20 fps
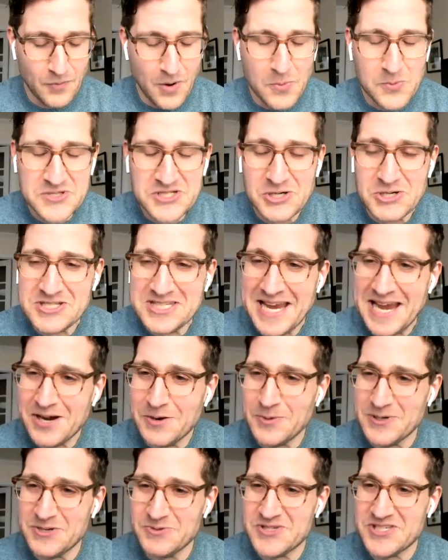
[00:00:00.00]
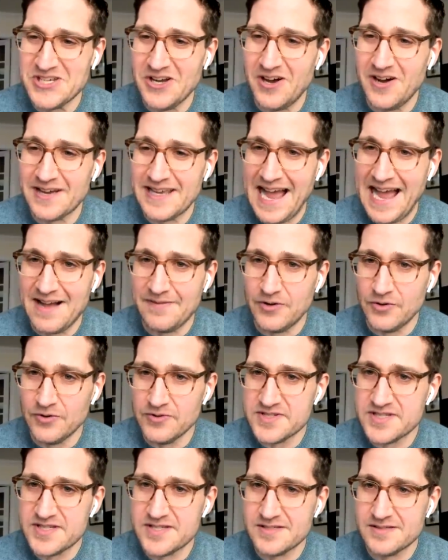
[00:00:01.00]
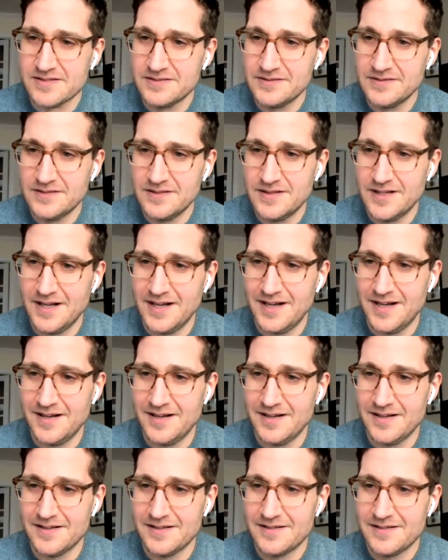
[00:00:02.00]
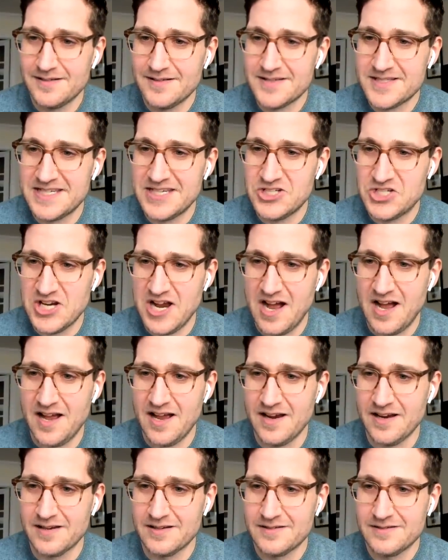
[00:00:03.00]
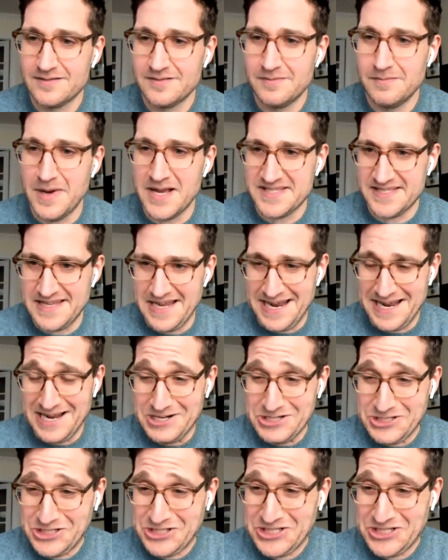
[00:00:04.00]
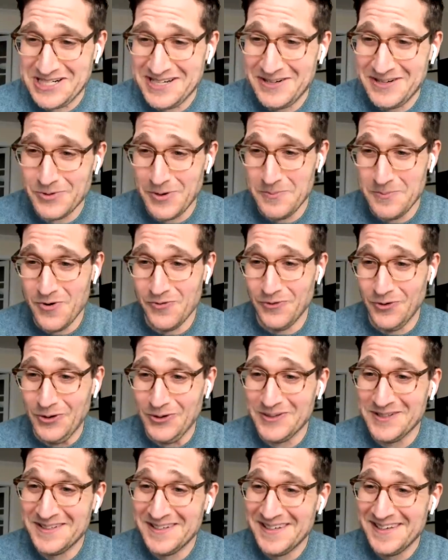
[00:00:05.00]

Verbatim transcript: what was your take when you saw Cavill's CGI mustache removal?